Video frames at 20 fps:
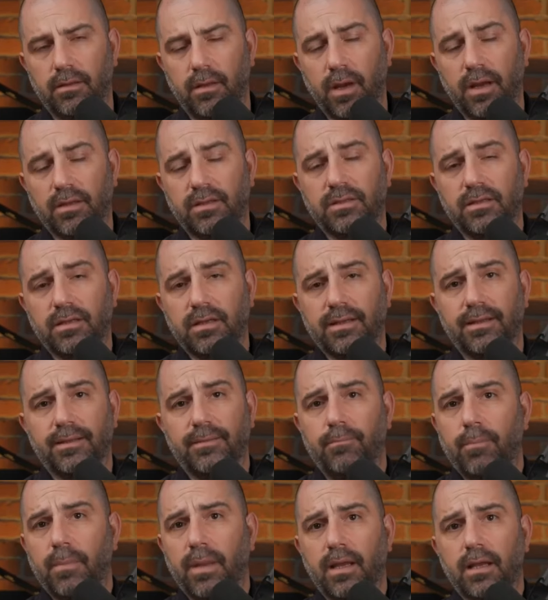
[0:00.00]
Honestly,
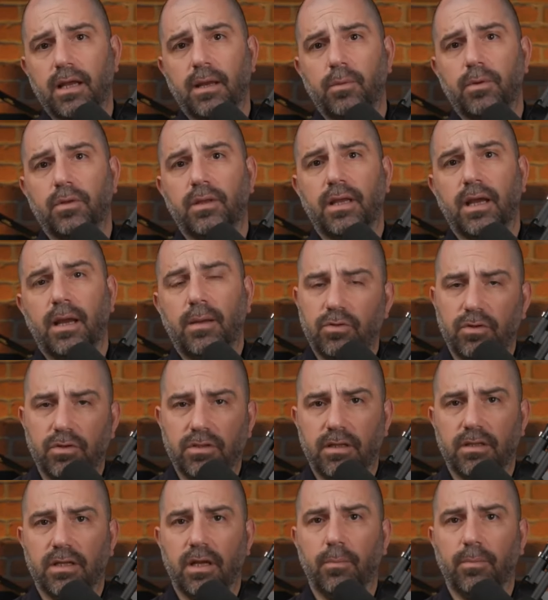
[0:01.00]
being able to capture
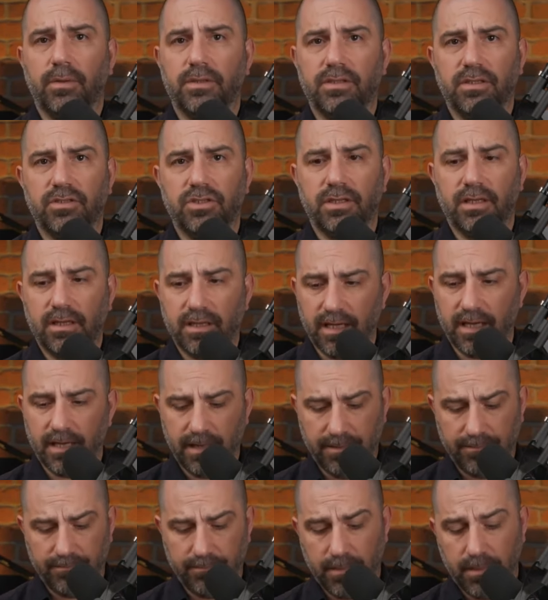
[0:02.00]
that composition
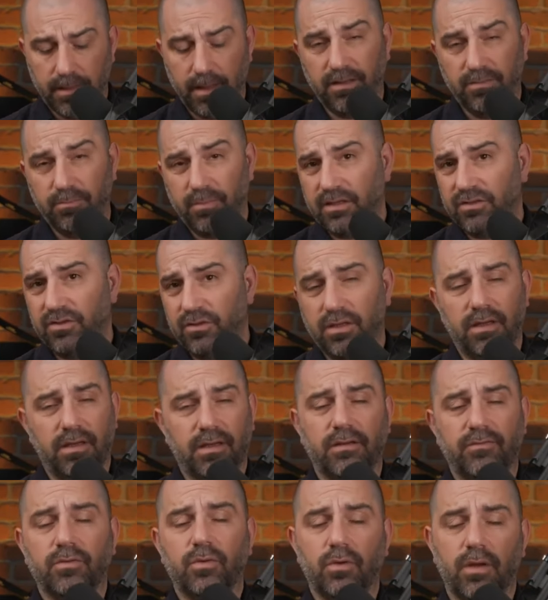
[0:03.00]
again, especially
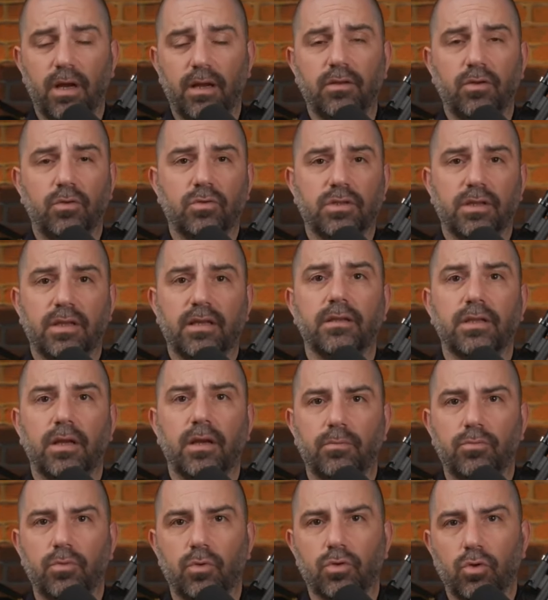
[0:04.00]
if you're not using a
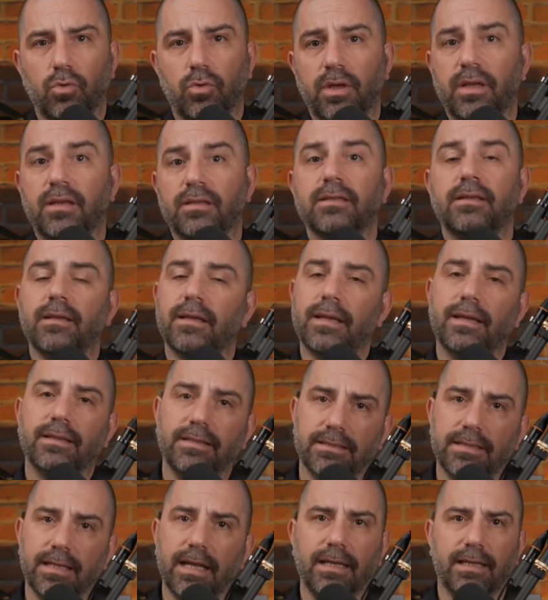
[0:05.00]
telephoto lens,
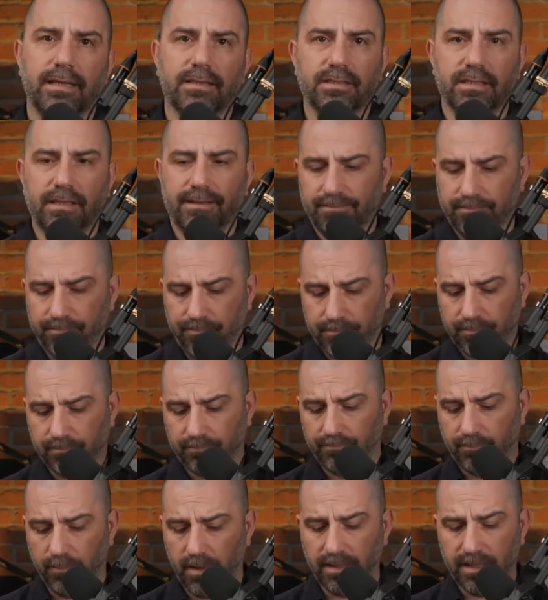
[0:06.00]
isn't that easy.
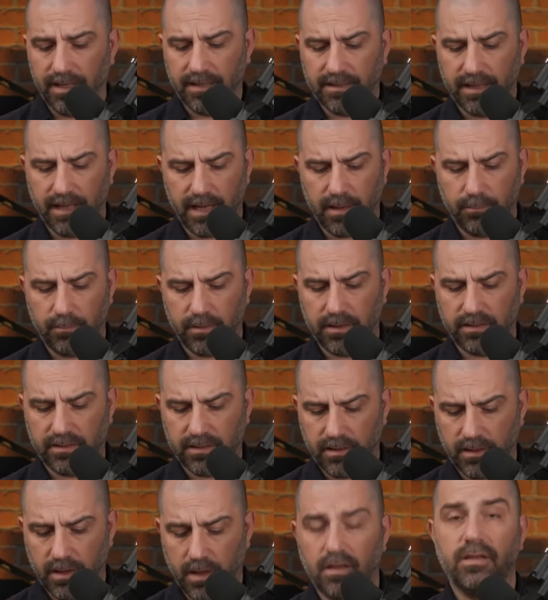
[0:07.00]
But these cameras
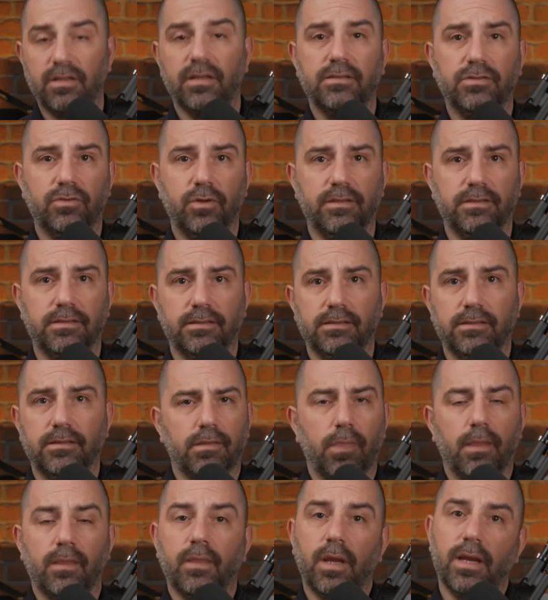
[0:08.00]
are different.
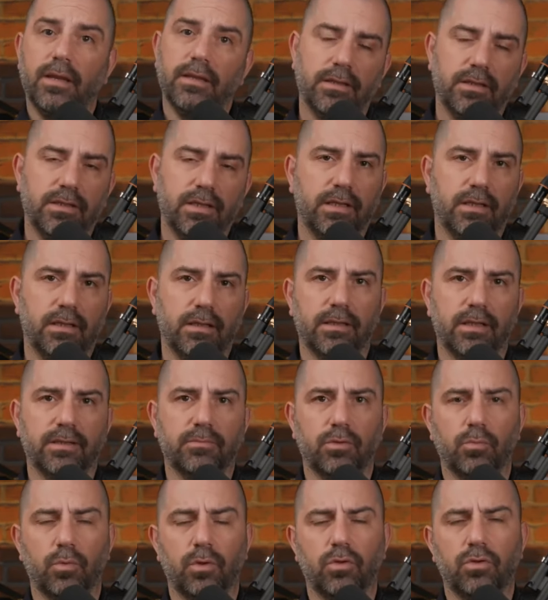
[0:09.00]
Honestly,
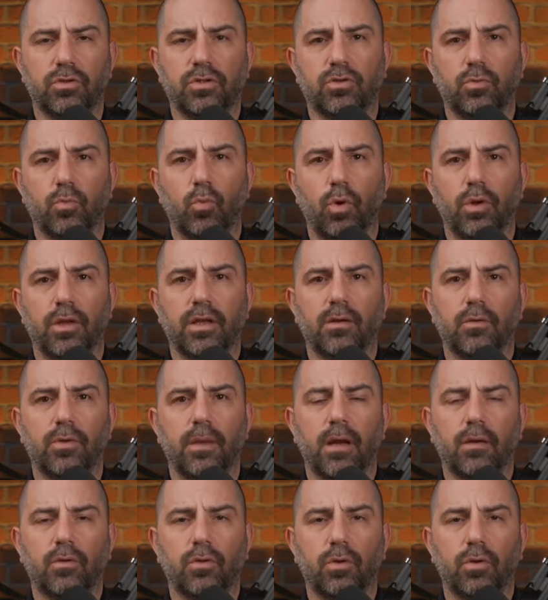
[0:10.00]
even when you're just walking around